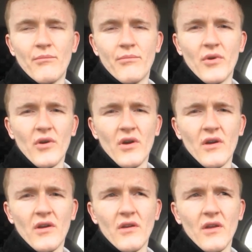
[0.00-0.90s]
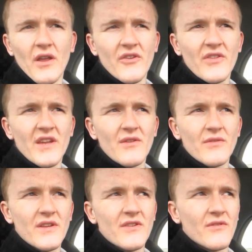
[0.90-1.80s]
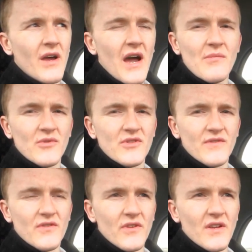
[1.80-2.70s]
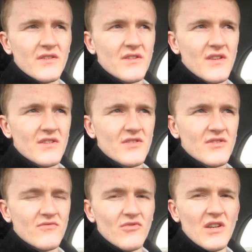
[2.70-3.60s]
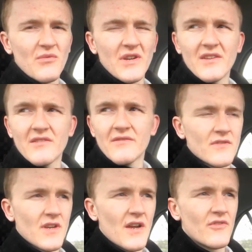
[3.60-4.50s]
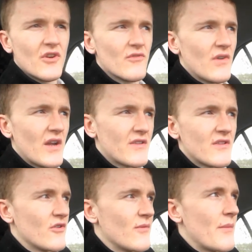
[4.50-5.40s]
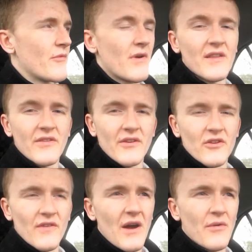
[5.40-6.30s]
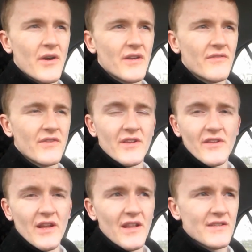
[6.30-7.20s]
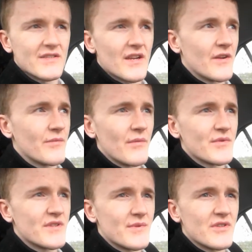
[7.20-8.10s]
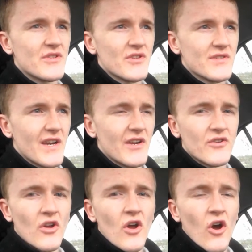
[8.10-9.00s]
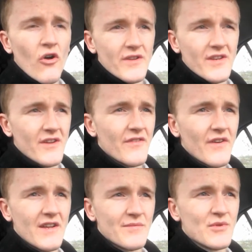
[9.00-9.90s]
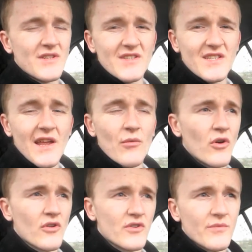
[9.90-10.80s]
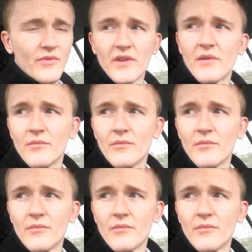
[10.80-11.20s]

But I don't think anyone did do that. I must have done that. So that's just really weird. So I don't remember anything of how I even did that last night. But I must have been so tired, or I did it. I must have slept walk or something then.